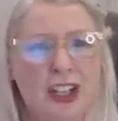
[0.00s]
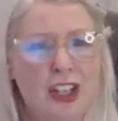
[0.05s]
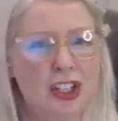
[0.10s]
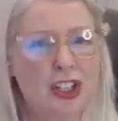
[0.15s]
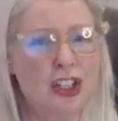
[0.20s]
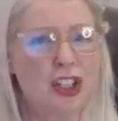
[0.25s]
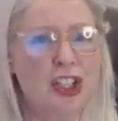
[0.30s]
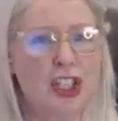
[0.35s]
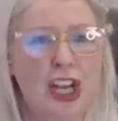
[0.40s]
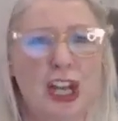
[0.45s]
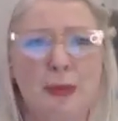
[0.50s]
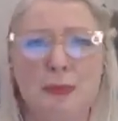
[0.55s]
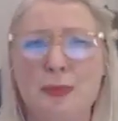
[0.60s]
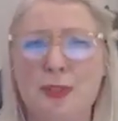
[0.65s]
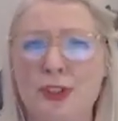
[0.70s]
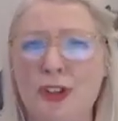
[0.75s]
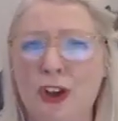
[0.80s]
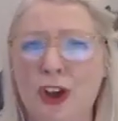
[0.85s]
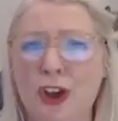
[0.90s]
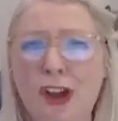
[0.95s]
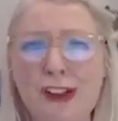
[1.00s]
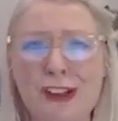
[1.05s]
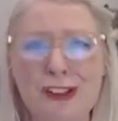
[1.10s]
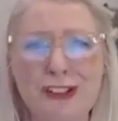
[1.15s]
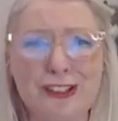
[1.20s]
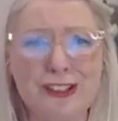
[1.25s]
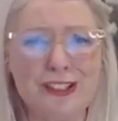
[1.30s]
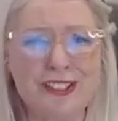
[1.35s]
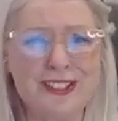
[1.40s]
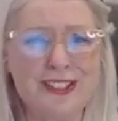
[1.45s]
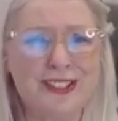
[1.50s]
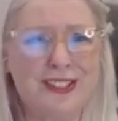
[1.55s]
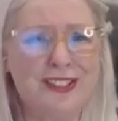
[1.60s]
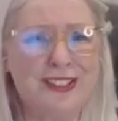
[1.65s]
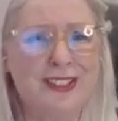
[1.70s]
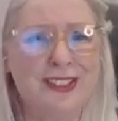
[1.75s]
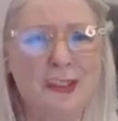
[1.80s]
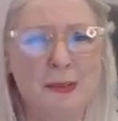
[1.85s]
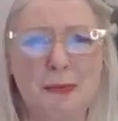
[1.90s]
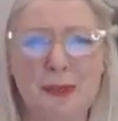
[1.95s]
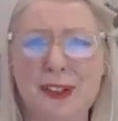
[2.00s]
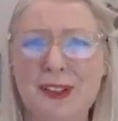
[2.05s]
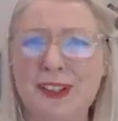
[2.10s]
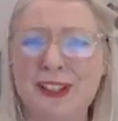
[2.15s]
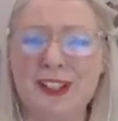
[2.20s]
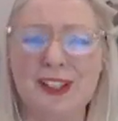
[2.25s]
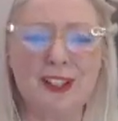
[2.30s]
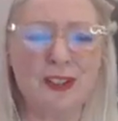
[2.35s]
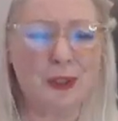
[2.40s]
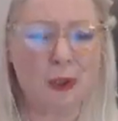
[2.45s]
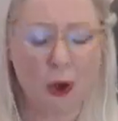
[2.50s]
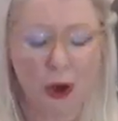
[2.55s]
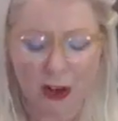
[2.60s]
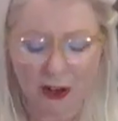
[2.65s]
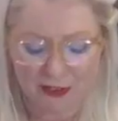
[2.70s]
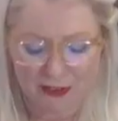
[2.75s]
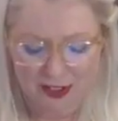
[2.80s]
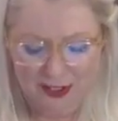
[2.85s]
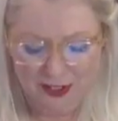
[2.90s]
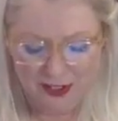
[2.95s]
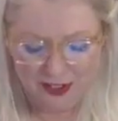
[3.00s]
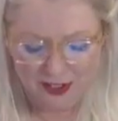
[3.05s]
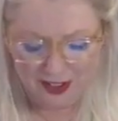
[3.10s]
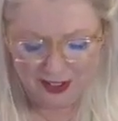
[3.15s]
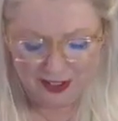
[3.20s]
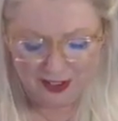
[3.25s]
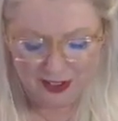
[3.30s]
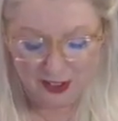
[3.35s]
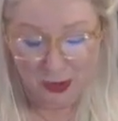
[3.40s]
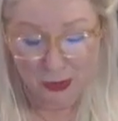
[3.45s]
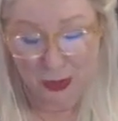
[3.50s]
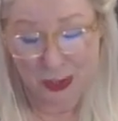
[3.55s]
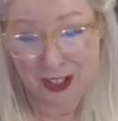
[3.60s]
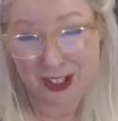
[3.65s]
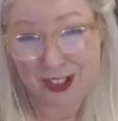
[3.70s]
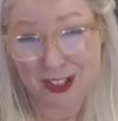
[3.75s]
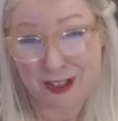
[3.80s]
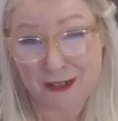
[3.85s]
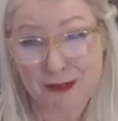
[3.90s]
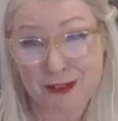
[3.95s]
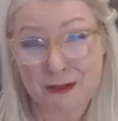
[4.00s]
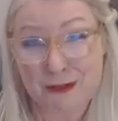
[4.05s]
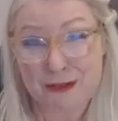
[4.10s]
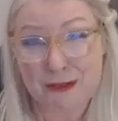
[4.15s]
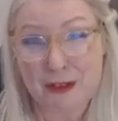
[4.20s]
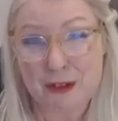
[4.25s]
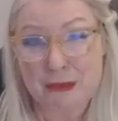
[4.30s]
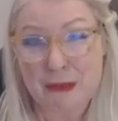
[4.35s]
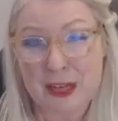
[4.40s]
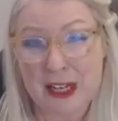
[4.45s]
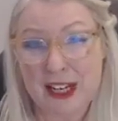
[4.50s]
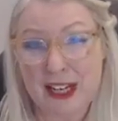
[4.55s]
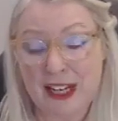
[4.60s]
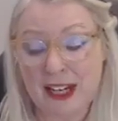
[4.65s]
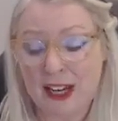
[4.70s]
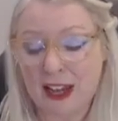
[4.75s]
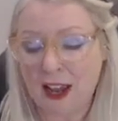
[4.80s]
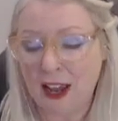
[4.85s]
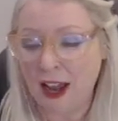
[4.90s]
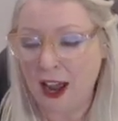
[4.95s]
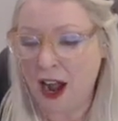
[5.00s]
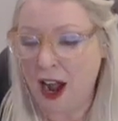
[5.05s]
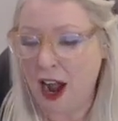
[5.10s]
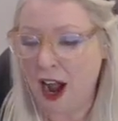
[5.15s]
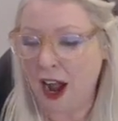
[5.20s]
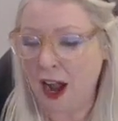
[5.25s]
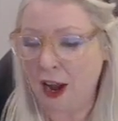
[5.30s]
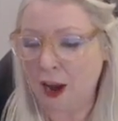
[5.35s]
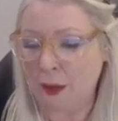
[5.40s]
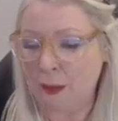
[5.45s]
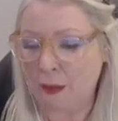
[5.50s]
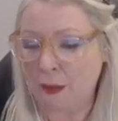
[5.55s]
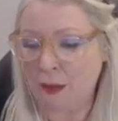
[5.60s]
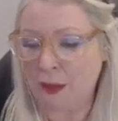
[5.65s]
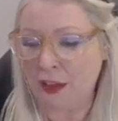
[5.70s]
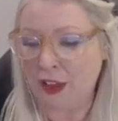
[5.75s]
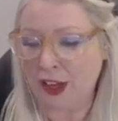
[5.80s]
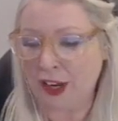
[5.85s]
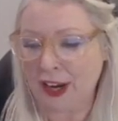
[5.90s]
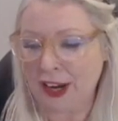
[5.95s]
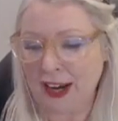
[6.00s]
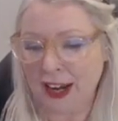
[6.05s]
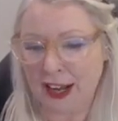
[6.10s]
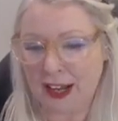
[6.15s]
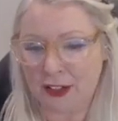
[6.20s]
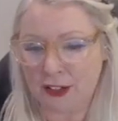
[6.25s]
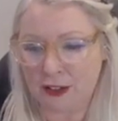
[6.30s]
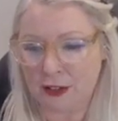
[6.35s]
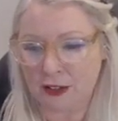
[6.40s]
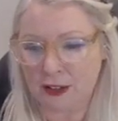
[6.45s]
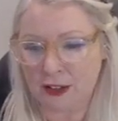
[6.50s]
shapes, colors, abilities, all of these things that were different from me, that I had